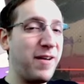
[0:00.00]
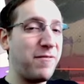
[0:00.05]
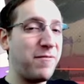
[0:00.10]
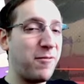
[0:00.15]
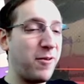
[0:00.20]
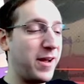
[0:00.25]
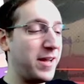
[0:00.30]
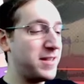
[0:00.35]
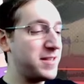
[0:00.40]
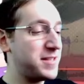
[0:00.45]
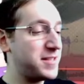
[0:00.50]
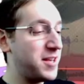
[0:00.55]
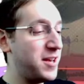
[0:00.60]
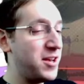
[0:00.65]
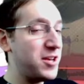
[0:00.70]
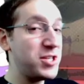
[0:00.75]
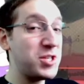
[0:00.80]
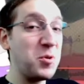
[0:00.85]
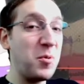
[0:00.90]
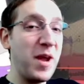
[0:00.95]
friends.
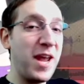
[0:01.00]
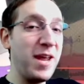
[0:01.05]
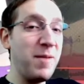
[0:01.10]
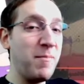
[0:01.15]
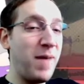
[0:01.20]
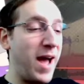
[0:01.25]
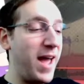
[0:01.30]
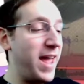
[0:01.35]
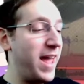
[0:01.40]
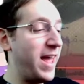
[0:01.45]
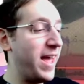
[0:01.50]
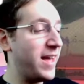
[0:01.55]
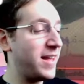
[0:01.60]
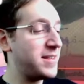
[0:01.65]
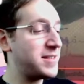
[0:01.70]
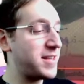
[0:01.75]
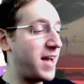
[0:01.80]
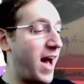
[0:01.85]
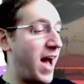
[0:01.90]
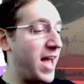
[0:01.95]
So in my
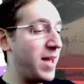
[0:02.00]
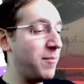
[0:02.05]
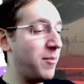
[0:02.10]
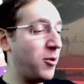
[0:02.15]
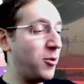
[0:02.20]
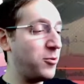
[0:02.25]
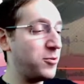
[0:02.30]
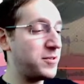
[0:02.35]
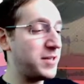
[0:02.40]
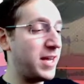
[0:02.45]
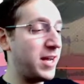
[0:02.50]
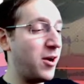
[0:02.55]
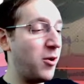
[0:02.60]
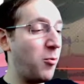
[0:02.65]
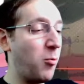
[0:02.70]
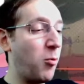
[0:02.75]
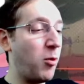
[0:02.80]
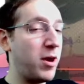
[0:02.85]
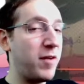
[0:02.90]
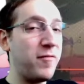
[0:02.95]
hands, I am holding
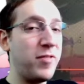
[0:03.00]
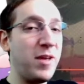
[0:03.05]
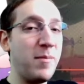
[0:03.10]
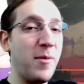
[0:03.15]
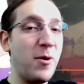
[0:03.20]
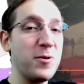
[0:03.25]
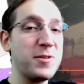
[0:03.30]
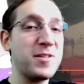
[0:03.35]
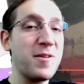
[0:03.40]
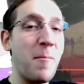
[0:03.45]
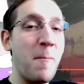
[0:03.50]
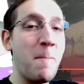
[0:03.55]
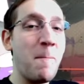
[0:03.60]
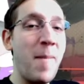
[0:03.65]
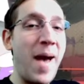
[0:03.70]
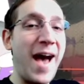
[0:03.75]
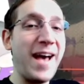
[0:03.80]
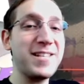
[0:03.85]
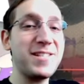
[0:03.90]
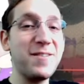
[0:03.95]
one of the most
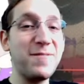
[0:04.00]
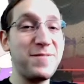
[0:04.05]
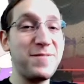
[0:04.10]
massive